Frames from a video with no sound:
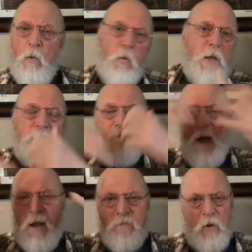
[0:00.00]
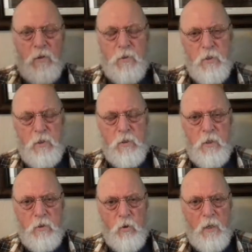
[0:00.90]
with 5
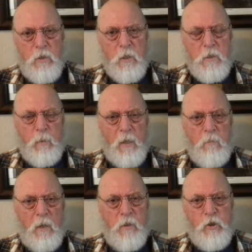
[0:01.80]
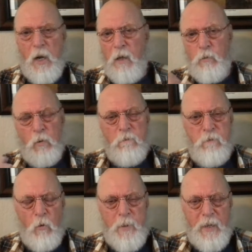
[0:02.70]
narcissistic traits displayed by the child, or
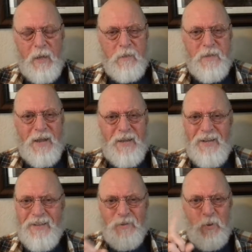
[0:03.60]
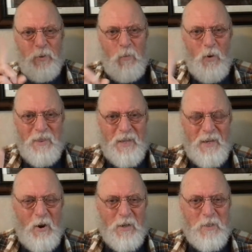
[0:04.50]
phobic anxiety. There's only one thing
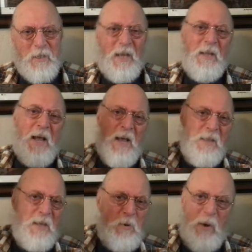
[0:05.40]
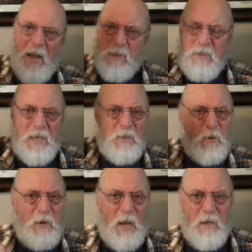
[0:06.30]
causing that. Then you add 6
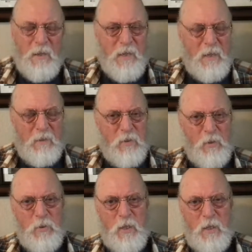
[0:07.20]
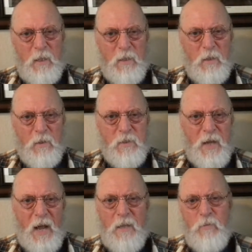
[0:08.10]
or 8 of the associated clinical
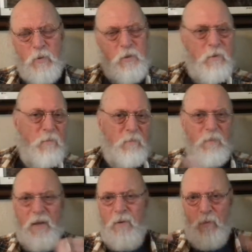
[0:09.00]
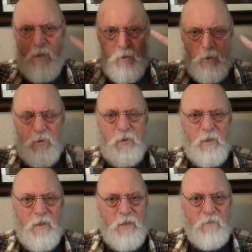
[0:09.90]
signs, which are by the research
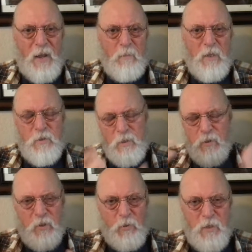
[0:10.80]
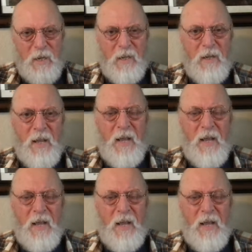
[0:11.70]
in these families and associated.